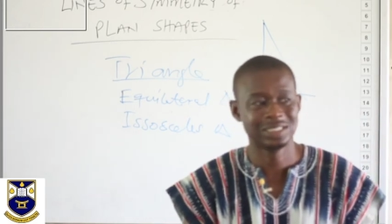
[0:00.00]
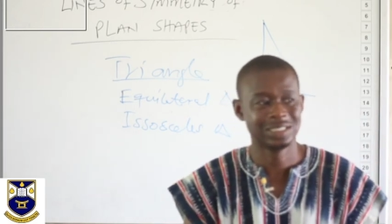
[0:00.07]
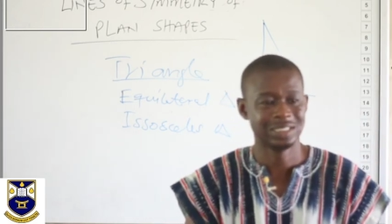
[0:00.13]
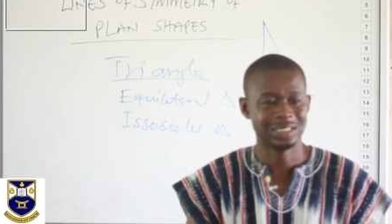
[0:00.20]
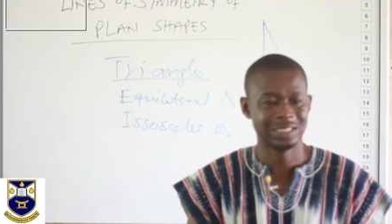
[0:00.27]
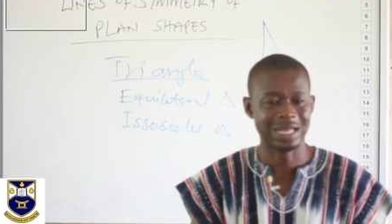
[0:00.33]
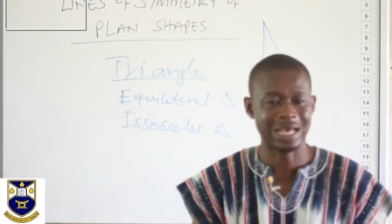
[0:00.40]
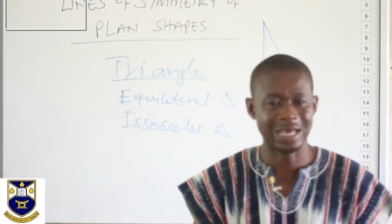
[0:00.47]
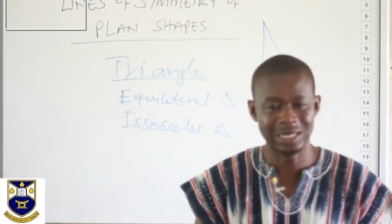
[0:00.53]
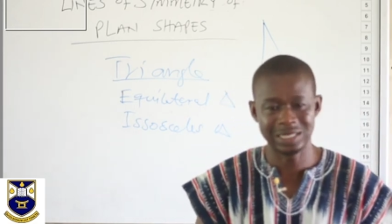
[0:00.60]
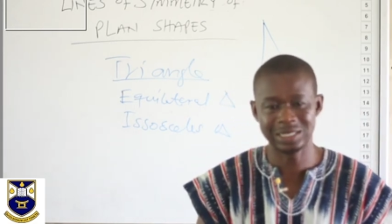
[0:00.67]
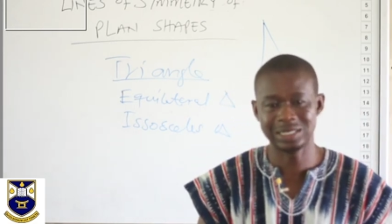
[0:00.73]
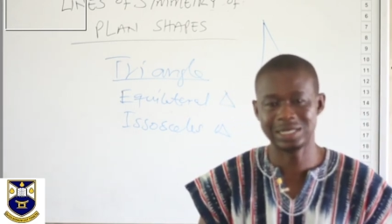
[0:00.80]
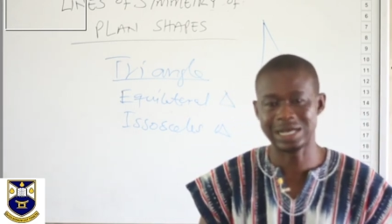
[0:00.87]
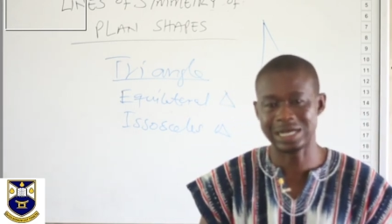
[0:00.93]

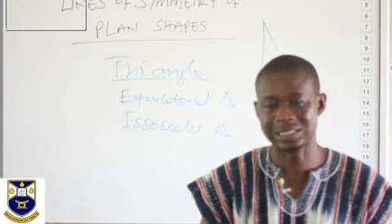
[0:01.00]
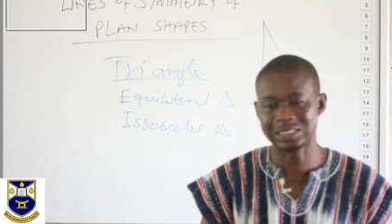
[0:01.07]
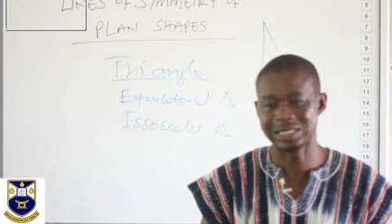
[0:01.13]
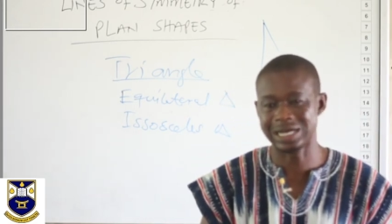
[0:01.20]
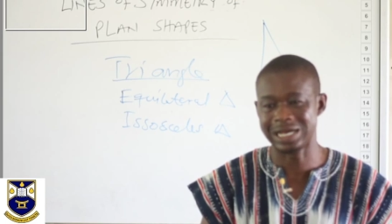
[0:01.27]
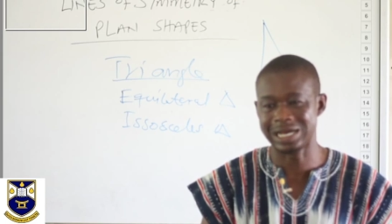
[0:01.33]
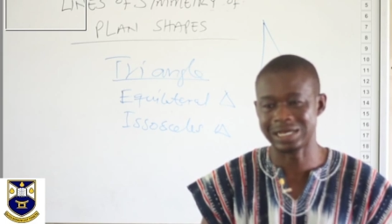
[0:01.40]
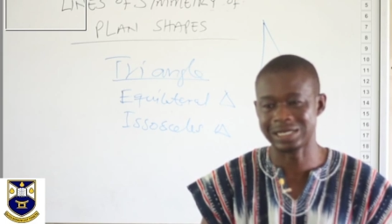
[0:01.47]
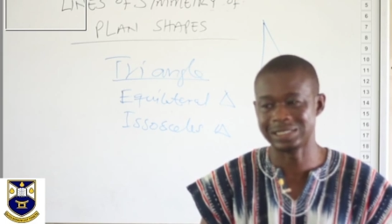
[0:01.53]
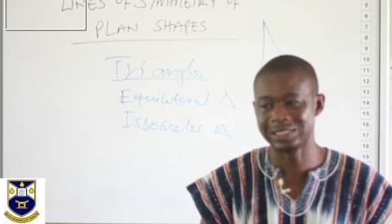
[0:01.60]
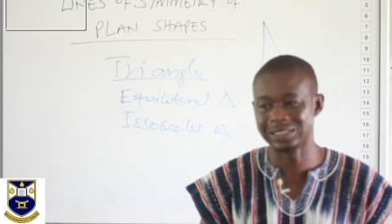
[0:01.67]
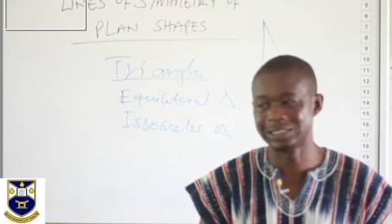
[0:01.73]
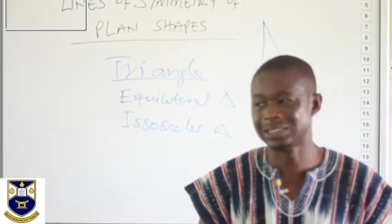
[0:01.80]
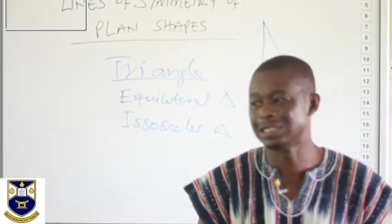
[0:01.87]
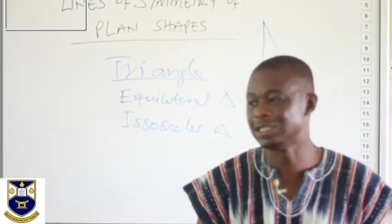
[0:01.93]
then that
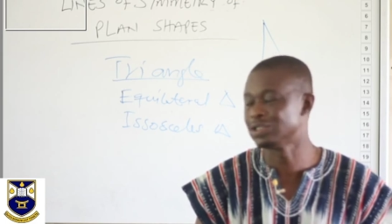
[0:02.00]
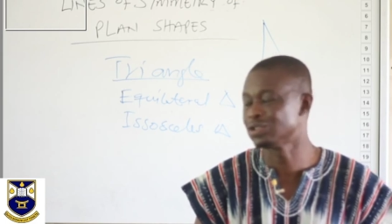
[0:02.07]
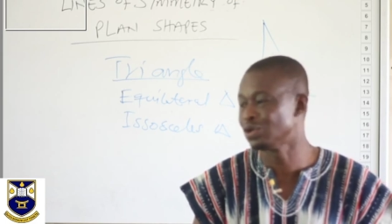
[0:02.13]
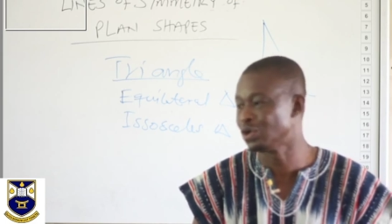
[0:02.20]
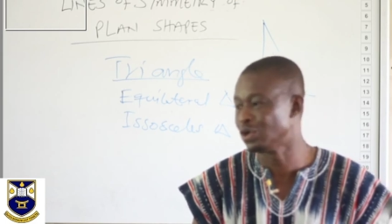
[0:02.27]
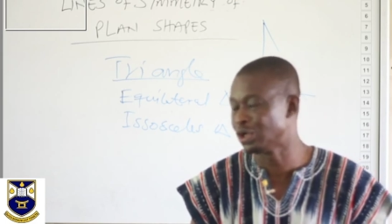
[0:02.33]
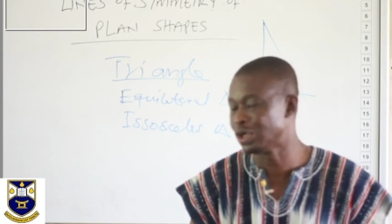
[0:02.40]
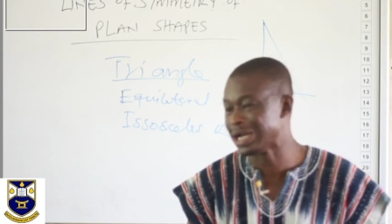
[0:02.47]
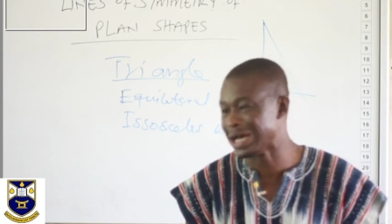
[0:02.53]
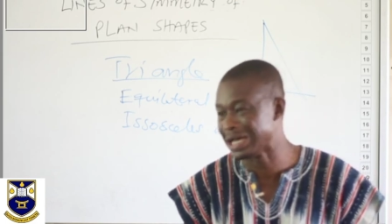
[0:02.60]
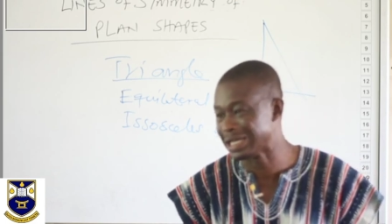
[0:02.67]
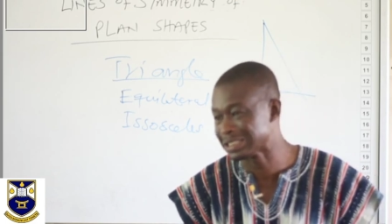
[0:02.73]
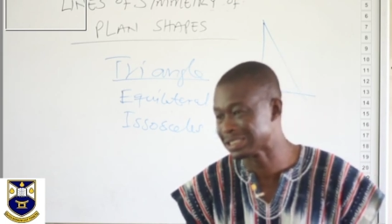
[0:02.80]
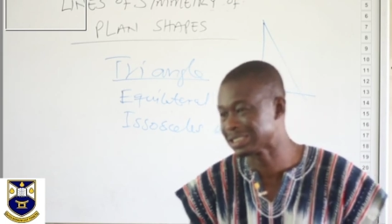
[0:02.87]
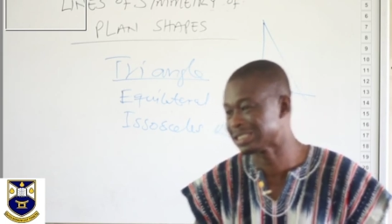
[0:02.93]
triangle is known
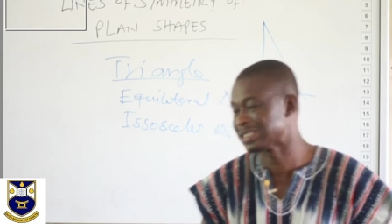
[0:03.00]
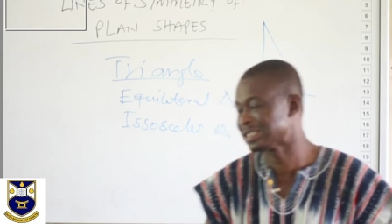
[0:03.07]
as